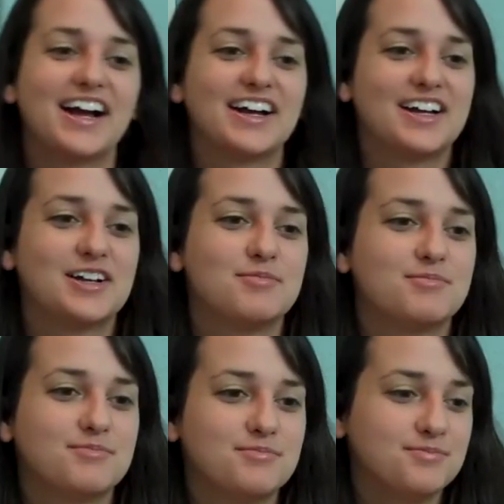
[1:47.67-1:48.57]

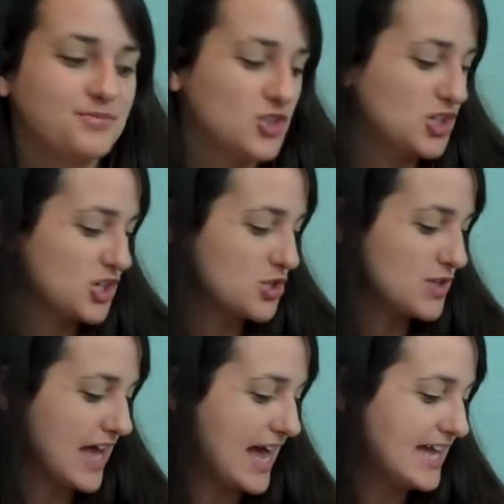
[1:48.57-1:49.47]
um, she can
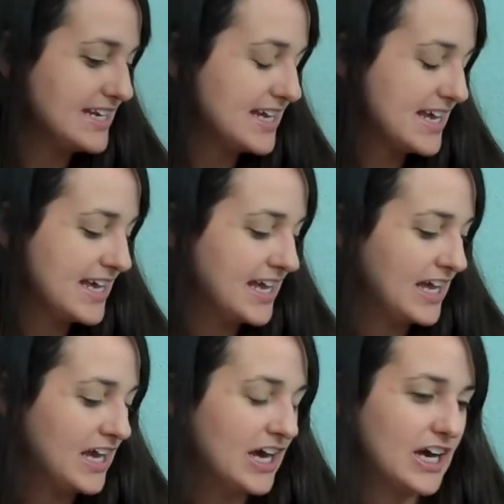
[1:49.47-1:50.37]
do that.
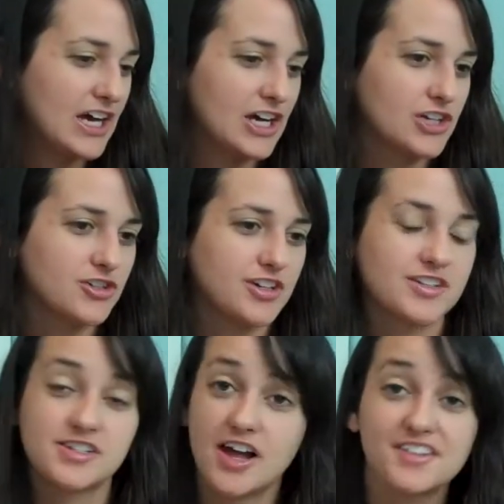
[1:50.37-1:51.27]
Uh, she
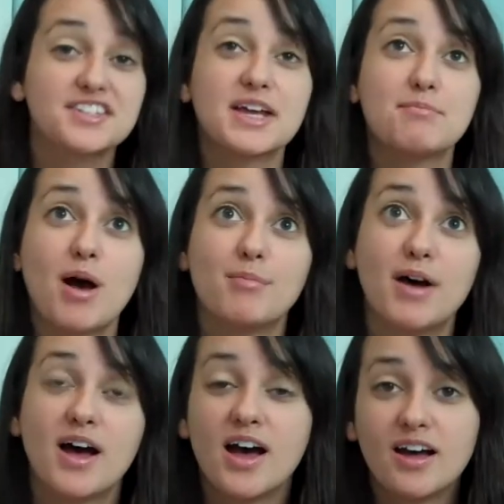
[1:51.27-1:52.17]
does not say
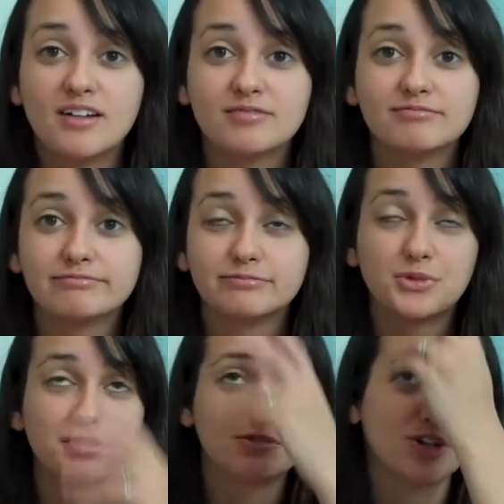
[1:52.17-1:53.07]
mama.
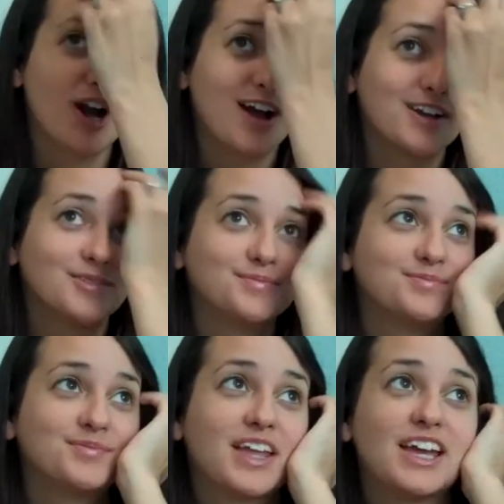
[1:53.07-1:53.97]
We've tried.
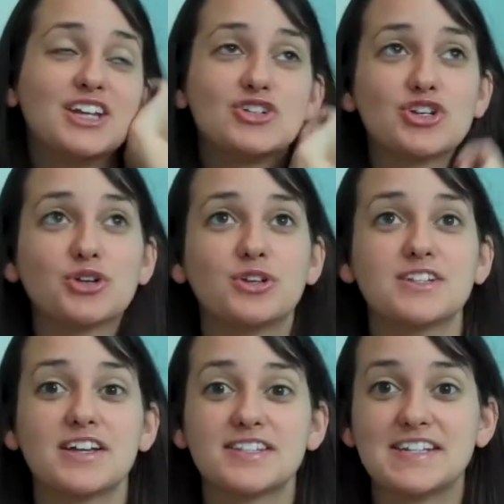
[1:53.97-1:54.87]
She only
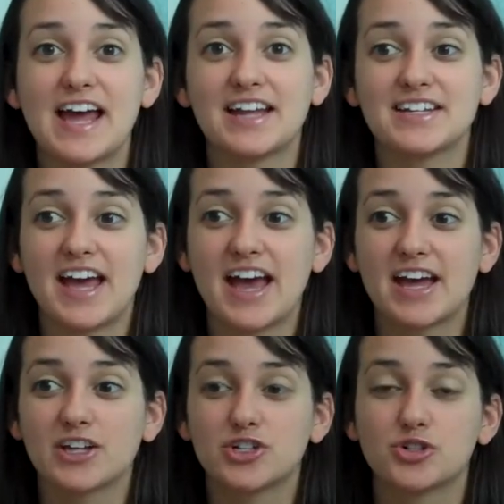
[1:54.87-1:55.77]
says
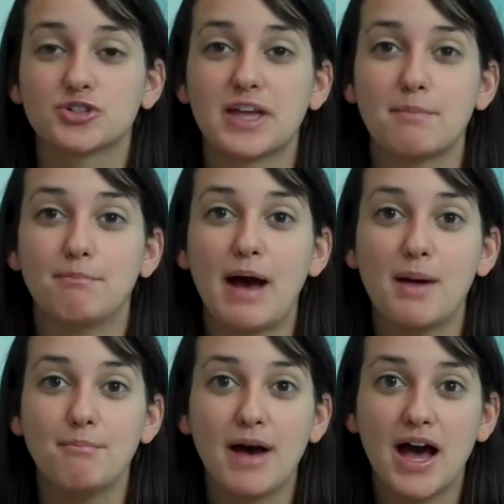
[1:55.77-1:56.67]
dada. She'll say
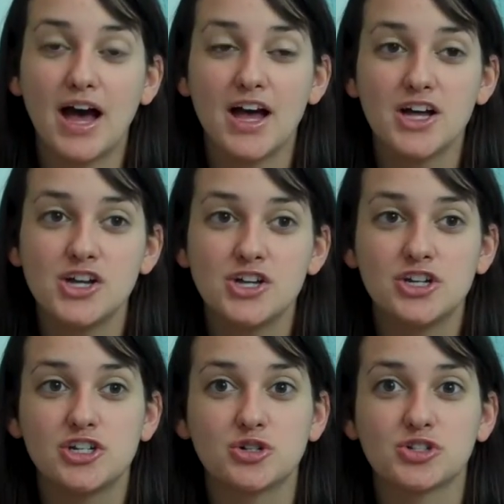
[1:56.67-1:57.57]
baba.
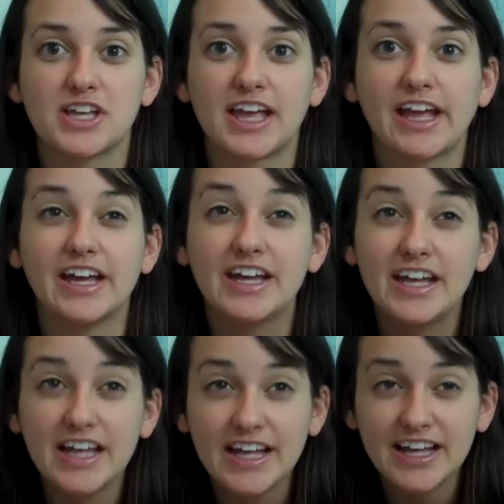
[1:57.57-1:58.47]
She'll say
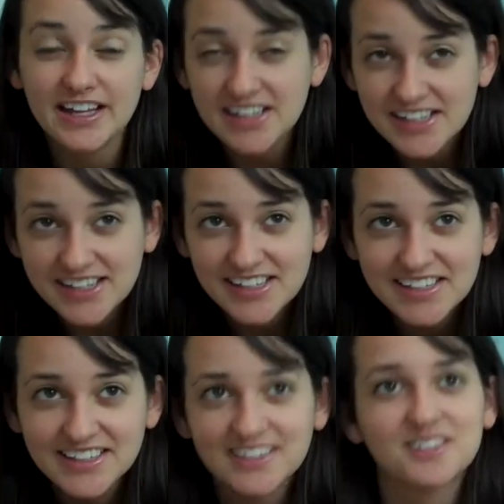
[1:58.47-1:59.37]
gook.
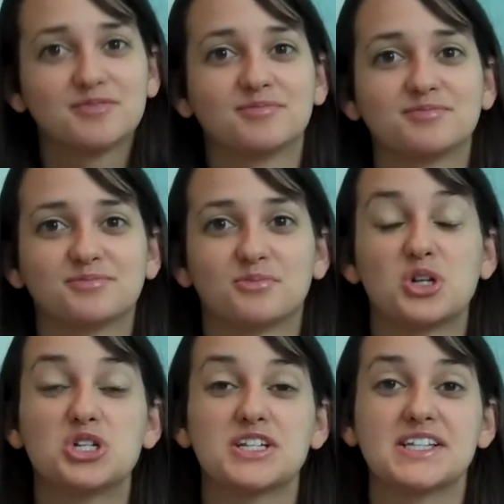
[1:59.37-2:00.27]

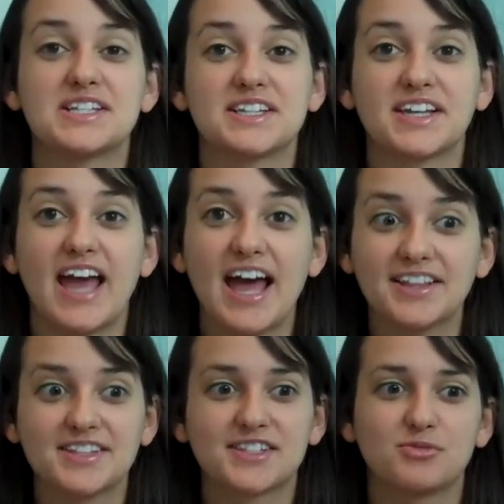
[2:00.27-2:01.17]
When she sees the
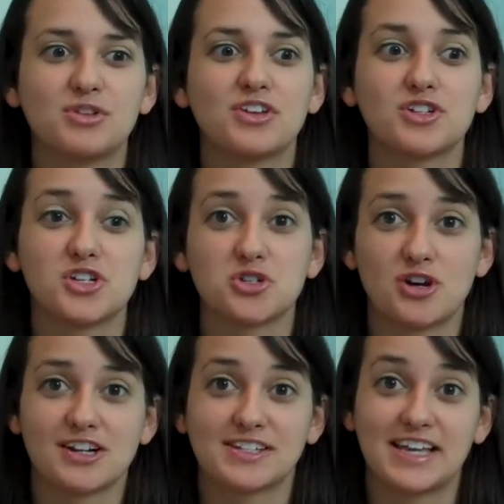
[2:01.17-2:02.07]
cats, we think she's
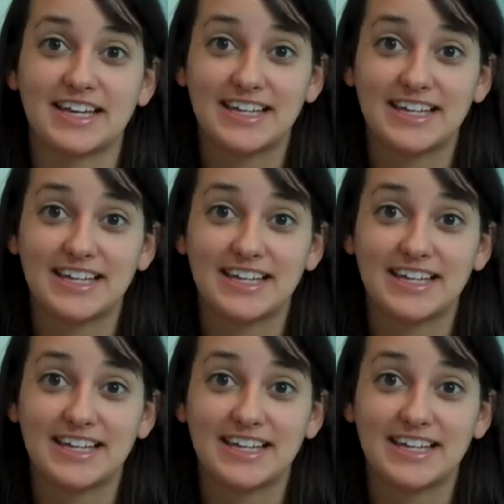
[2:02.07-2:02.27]
trying to say